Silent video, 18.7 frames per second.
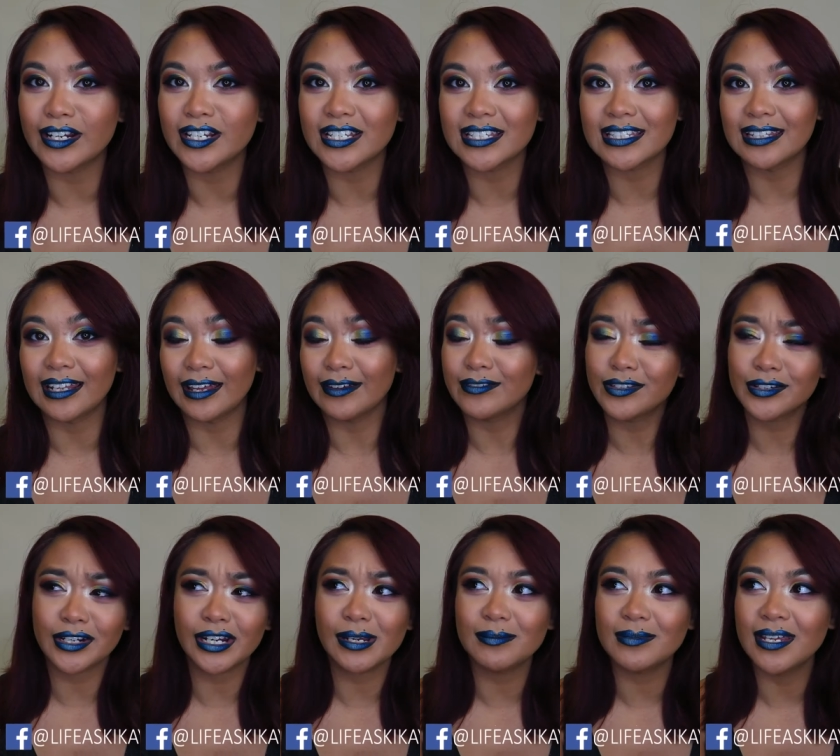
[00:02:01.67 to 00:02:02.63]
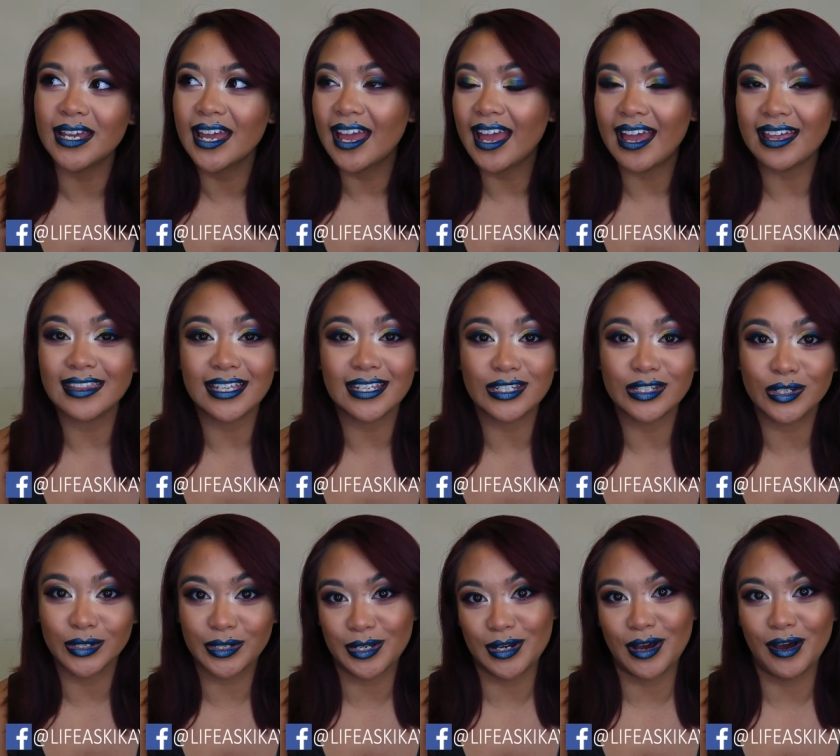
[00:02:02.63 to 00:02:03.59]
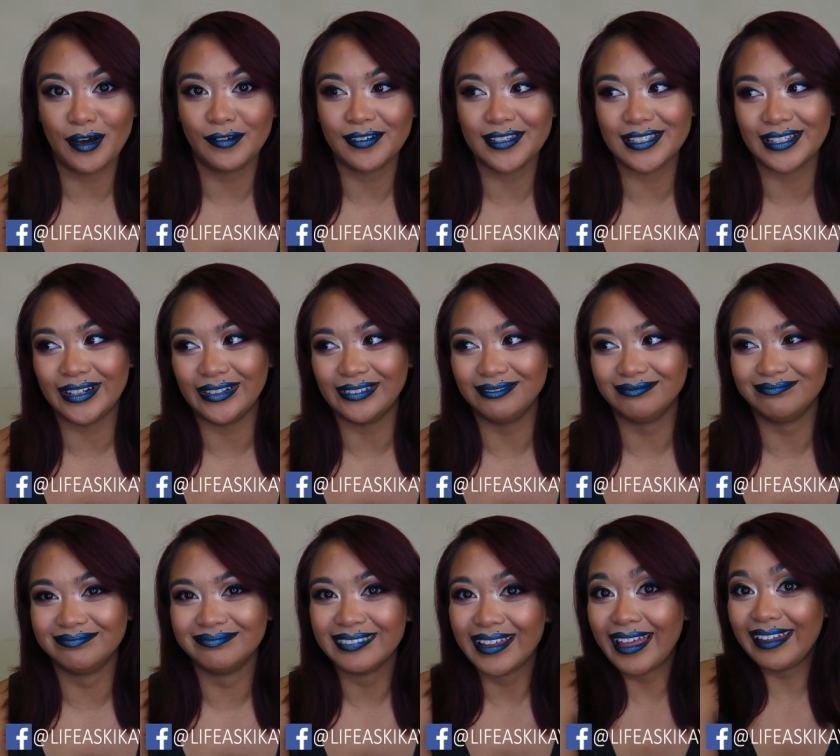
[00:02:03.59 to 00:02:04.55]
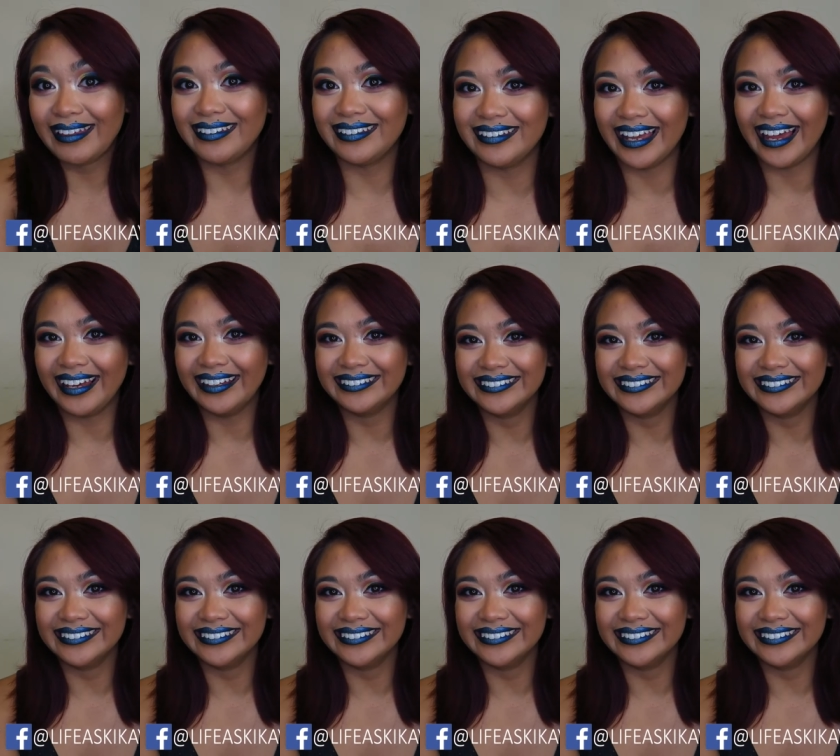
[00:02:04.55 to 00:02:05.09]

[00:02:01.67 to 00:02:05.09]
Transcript: I just live streamed and then took it off so yeah.